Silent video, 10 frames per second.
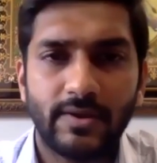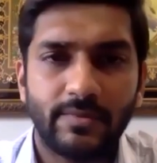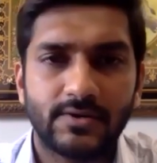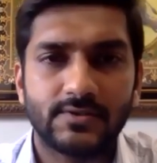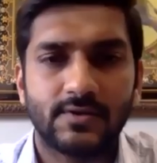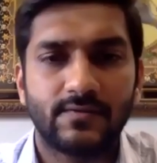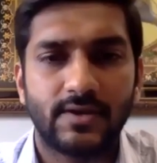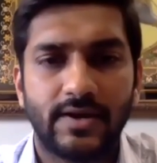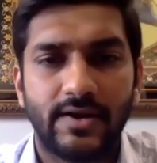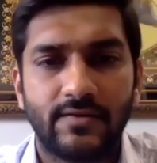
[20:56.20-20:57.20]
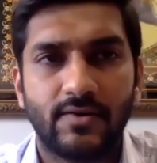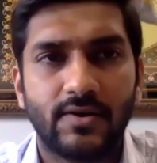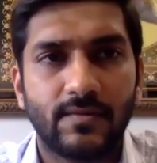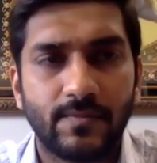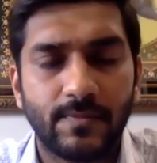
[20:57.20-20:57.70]
can run with
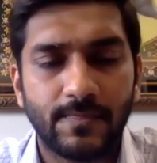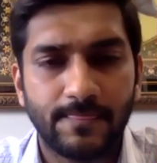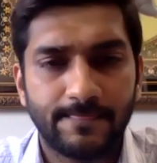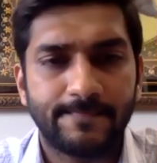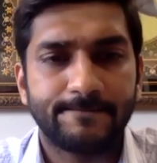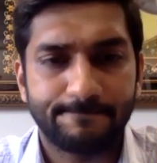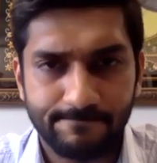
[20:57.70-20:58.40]
minimalistic shoes with